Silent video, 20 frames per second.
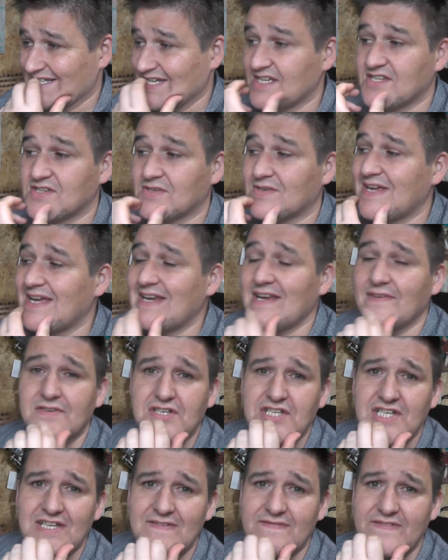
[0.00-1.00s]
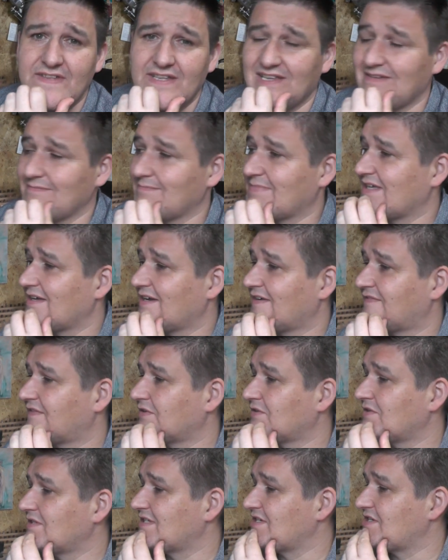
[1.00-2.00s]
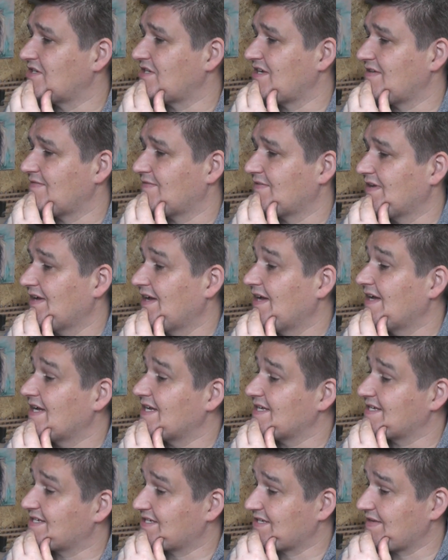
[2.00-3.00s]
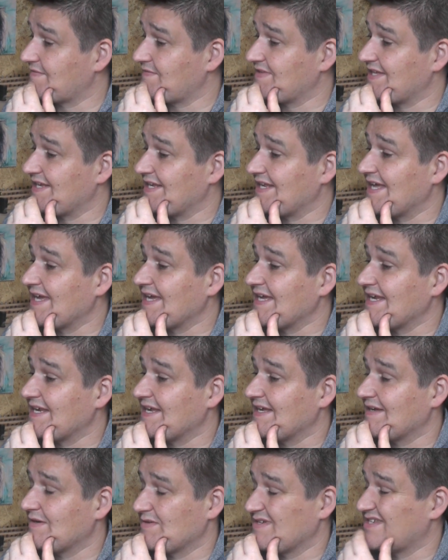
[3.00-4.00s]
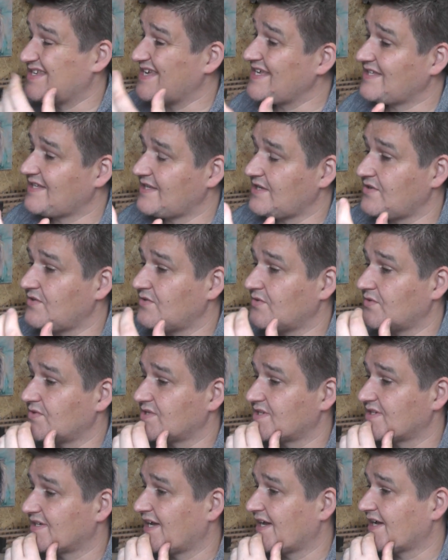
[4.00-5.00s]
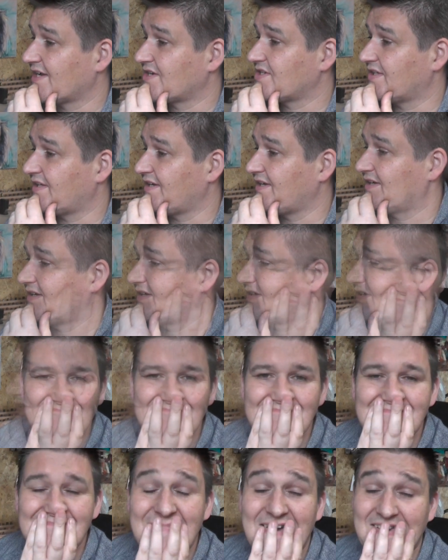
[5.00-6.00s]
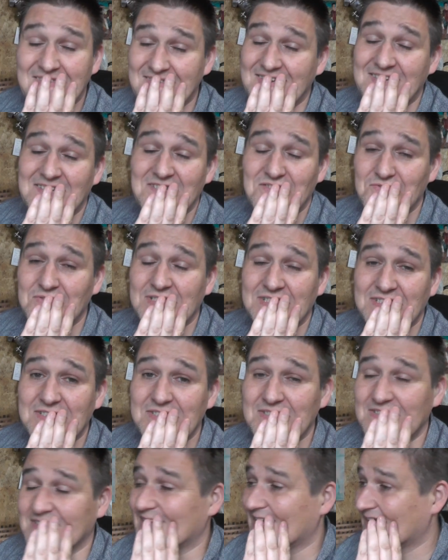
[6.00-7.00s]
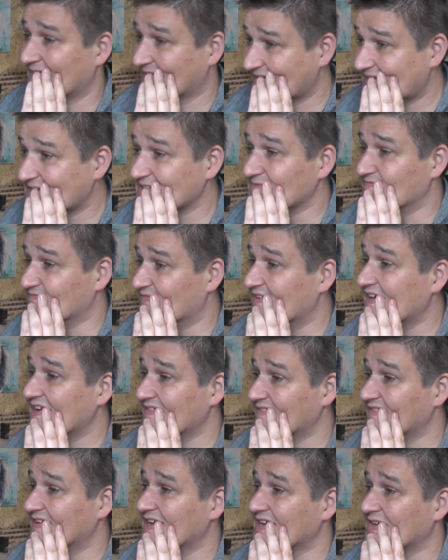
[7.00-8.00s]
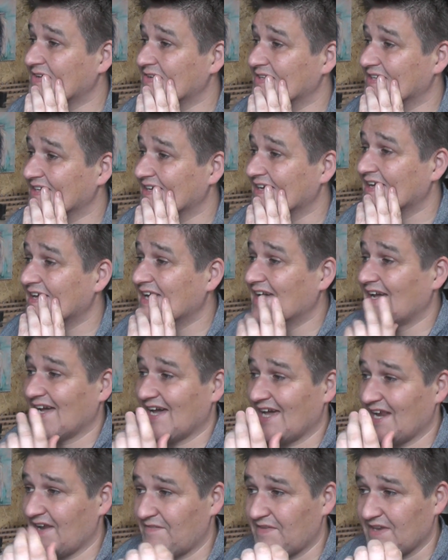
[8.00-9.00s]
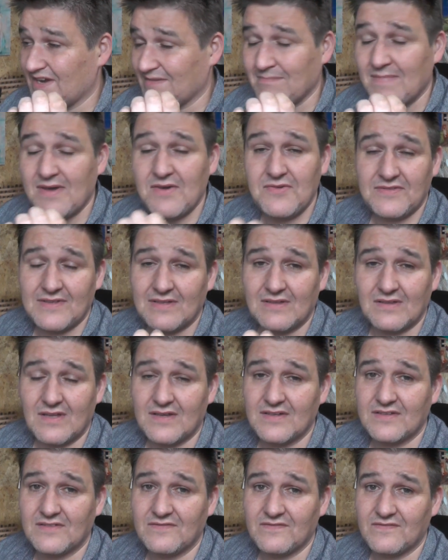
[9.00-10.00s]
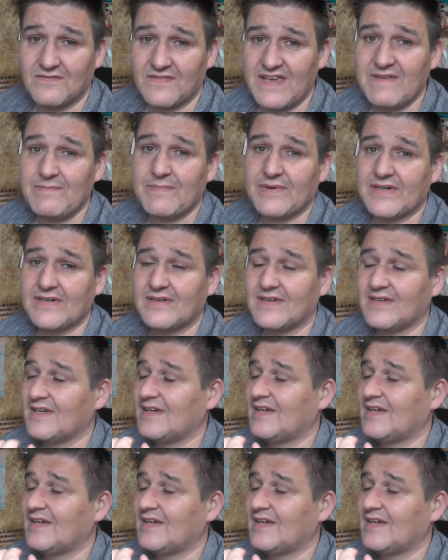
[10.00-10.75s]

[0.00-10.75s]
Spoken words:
Sorry I never shaved today, but I forgot to shave. 79, it was 80 euros actually. I think it's really good. I think it's very, very good. And if you're a mouth to lung vapor